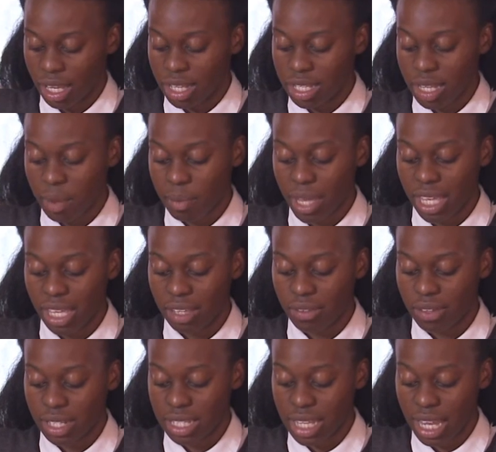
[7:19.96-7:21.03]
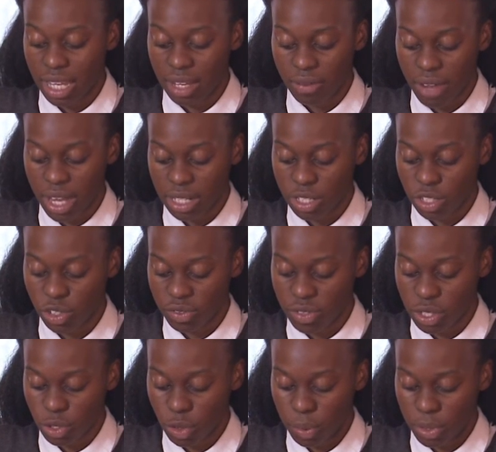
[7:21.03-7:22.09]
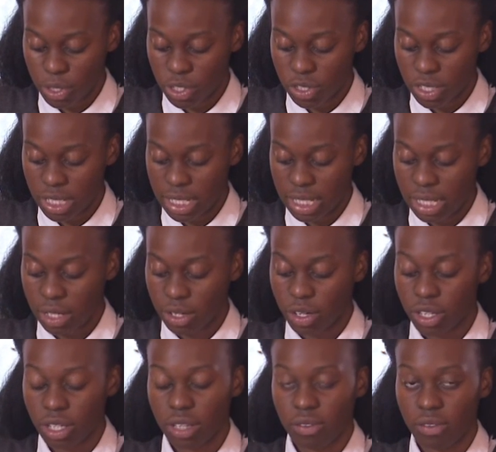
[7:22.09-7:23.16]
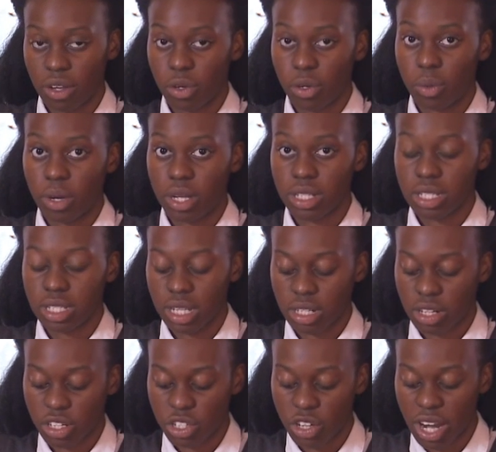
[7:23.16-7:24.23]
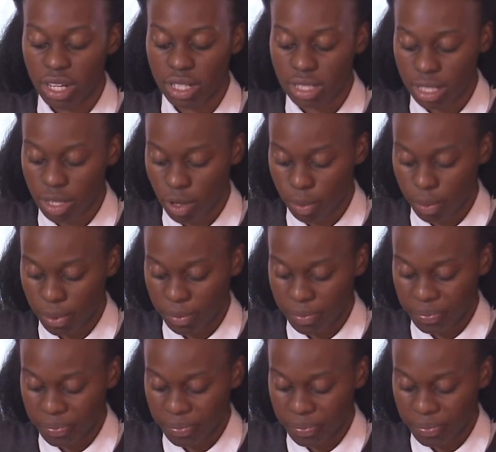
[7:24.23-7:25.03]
Some may even take advantage of this opportunity and hurt the very ones that are trying to help.